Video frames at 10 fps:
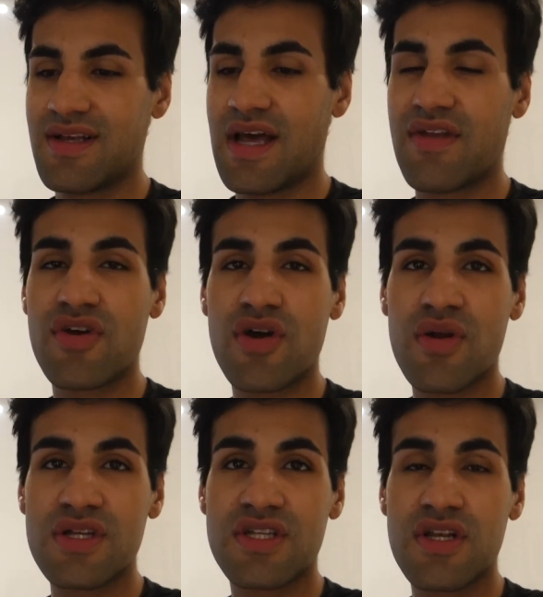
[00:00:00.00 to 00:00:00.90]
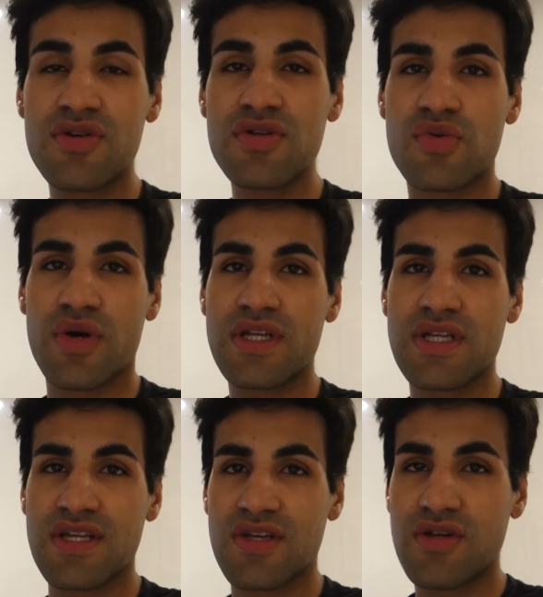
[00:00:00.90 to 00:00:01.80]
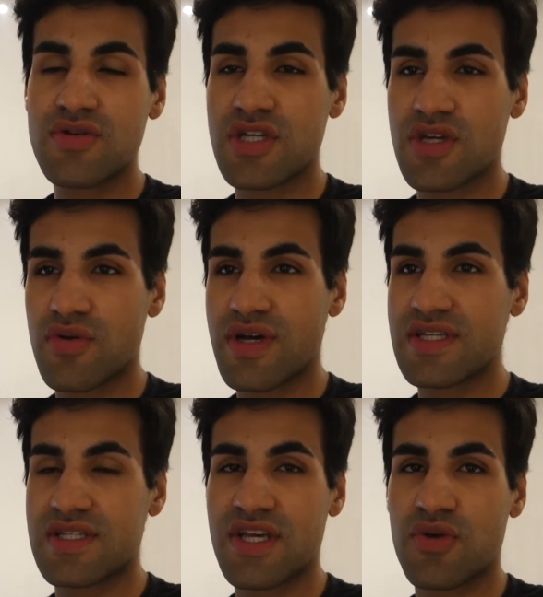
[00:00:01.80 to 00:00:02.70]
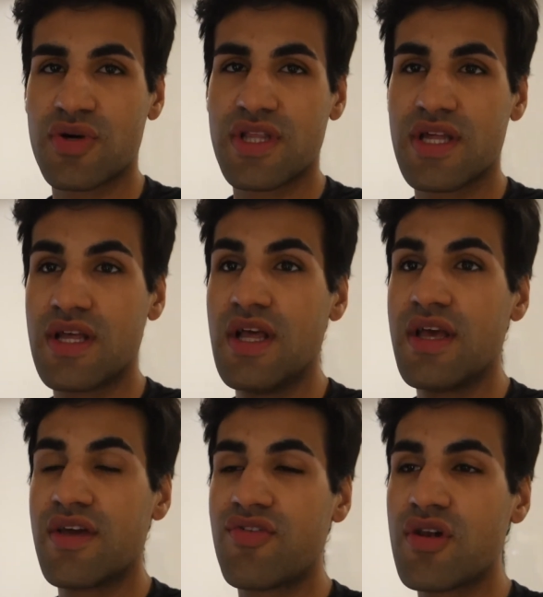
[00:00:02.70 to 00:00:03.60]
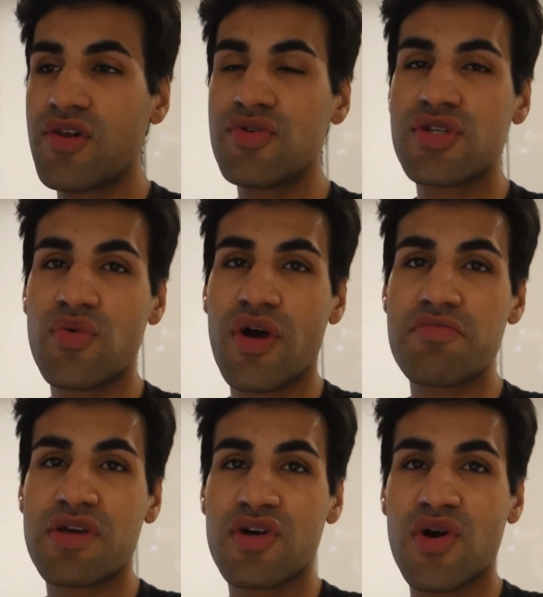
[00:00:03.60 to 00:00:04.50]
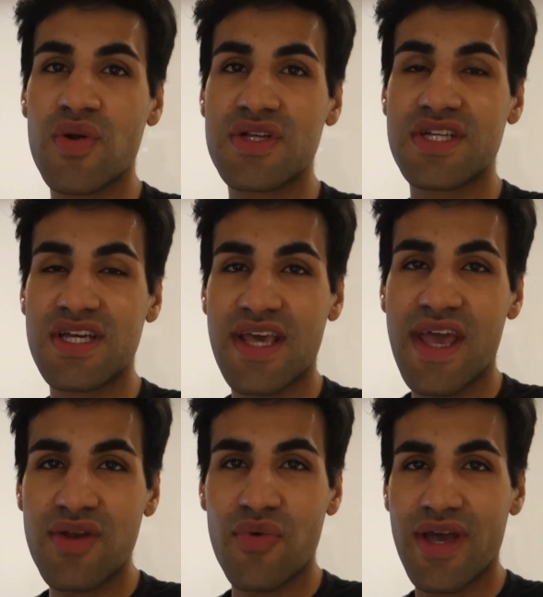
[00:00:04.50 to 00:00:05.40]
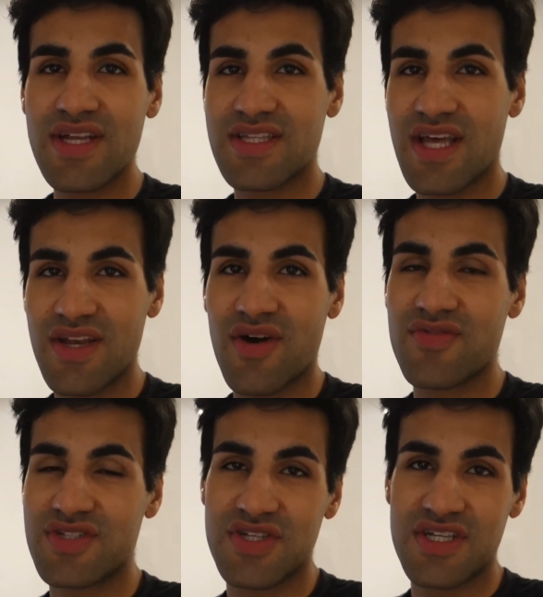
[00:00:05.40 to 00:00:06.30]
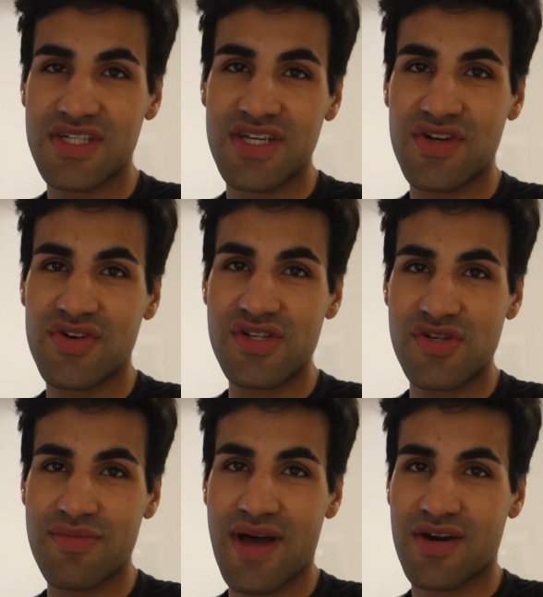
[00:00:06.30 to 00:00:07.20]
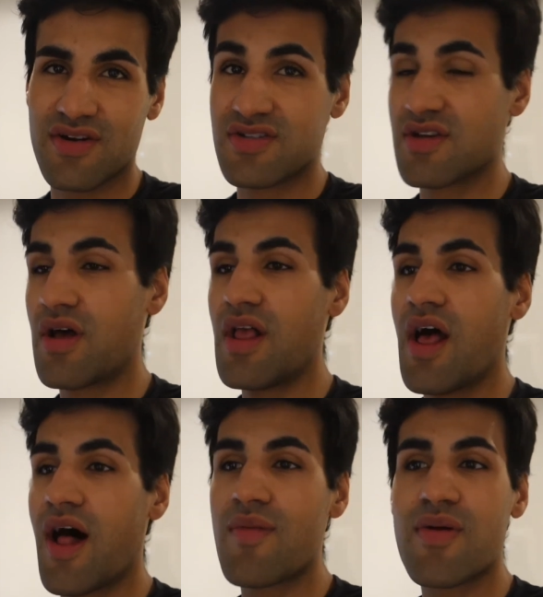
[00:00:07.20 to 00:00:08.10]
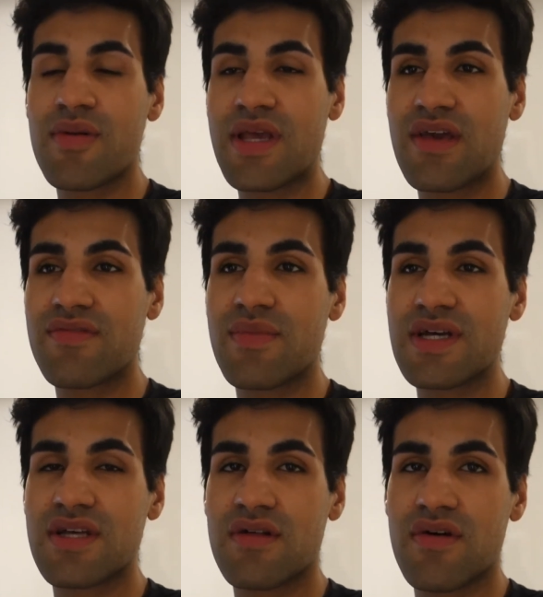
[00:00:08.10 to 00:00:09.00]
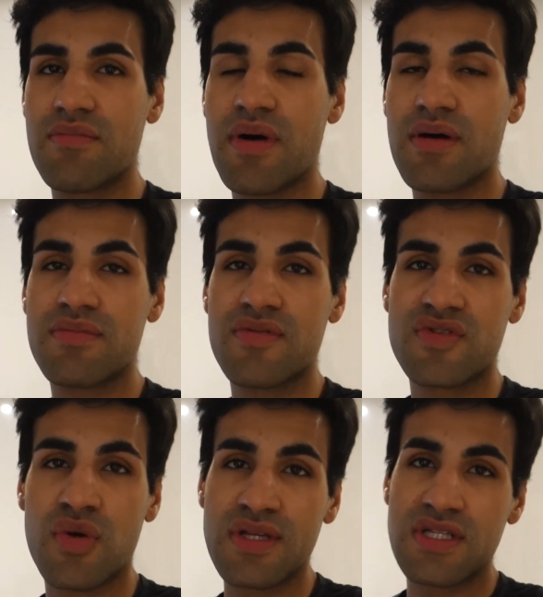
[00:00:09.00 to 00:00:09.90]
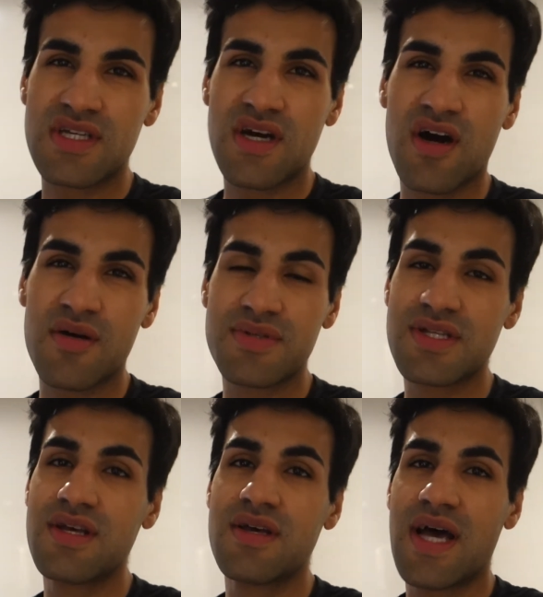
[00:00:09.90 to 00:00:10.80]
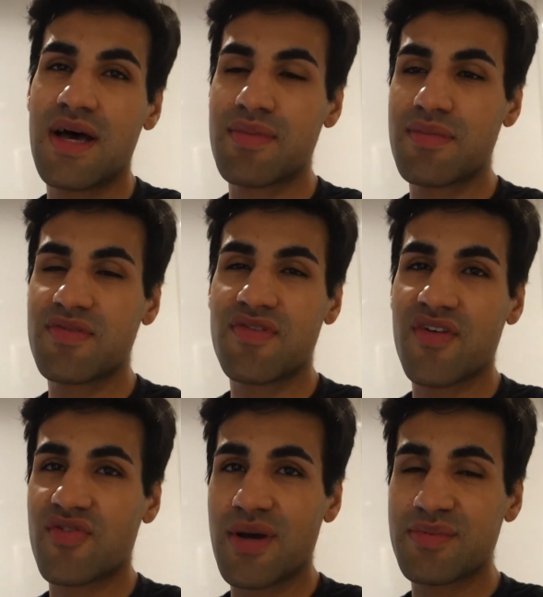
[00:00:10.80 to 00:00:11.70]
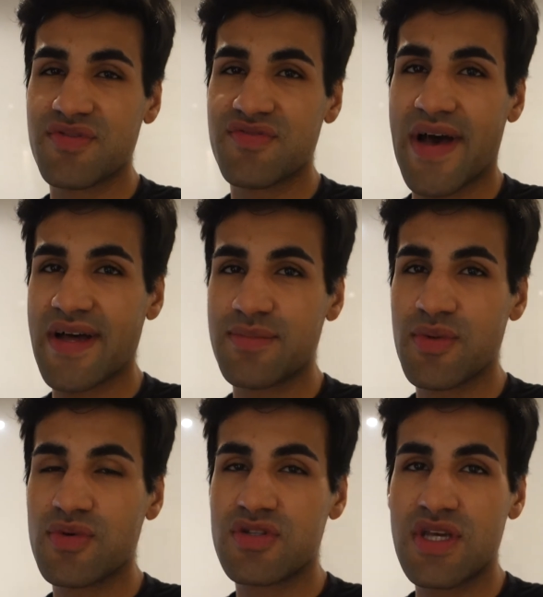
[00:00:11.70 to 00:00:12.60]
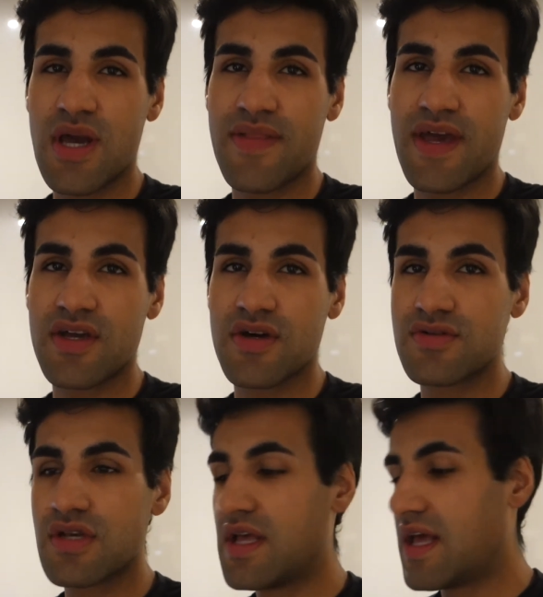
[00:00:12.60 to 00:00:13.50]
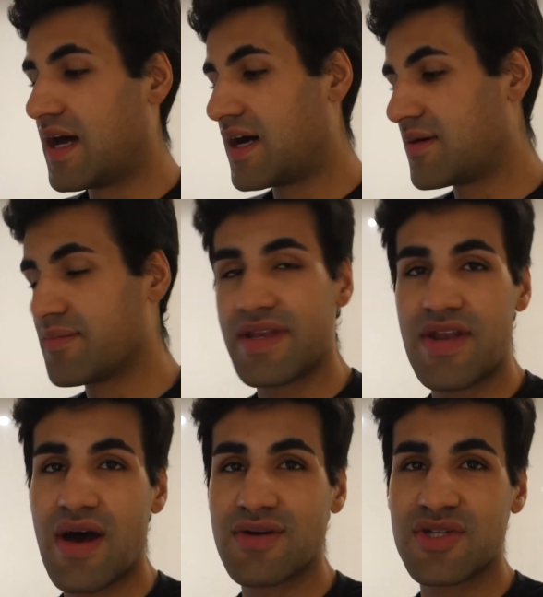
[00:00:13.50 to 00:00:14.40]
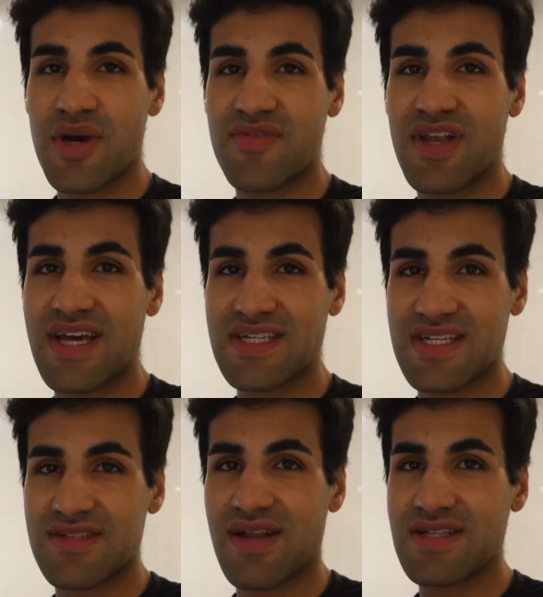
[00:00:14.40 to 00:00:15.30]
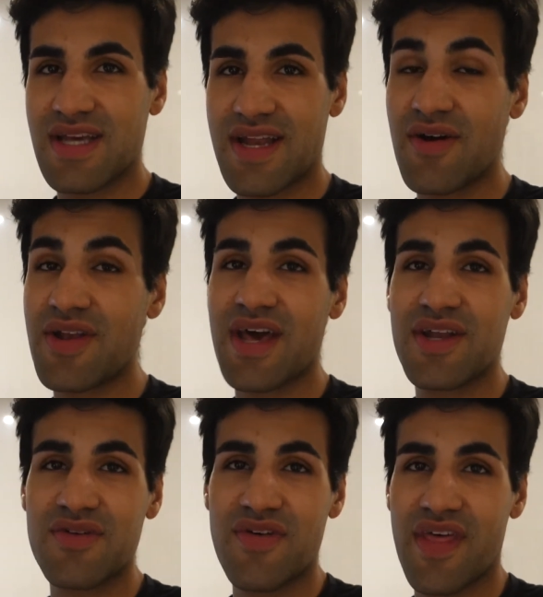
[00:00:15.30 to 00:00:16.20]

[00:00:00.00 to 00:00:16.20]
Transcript: And if your goal is to lose weight and you're losing weight, stick with it. If you're losing weight but your goal is to gain weight, then obviously you need to increase your macro. So I'll probably give myself a bump of 20 carbs and maybe 5 grams of fat, but we'll see how that goes. But now it's time for leg day, so let's head out and head over